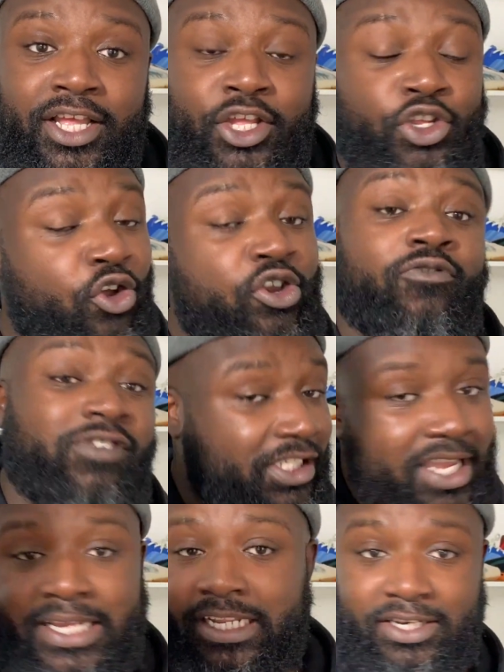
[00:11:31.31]
you're not
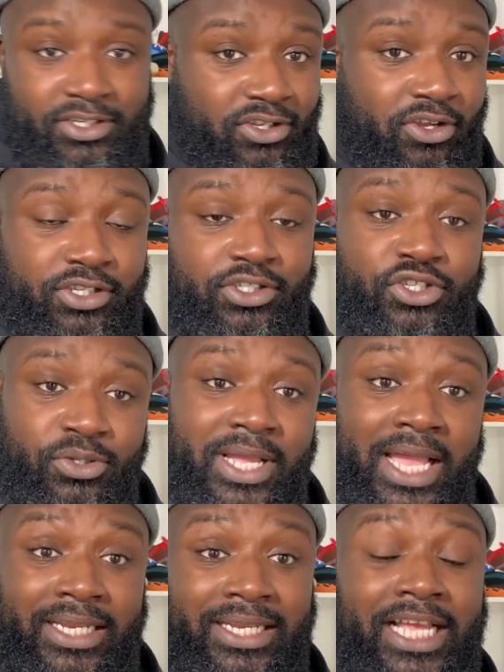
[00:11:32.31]
returning the socks to
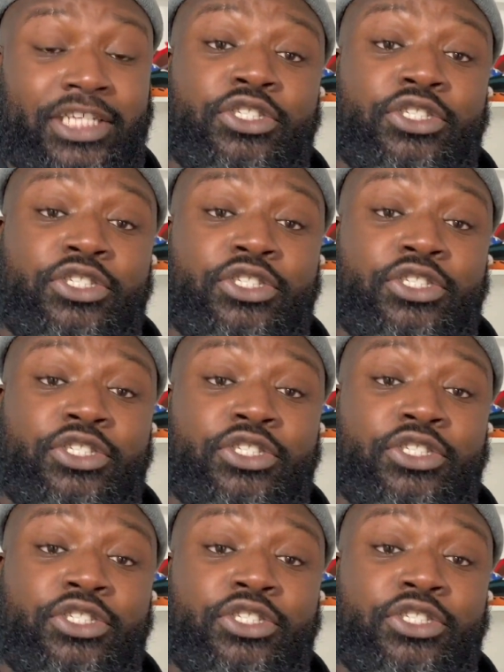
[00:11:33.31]
Adidas.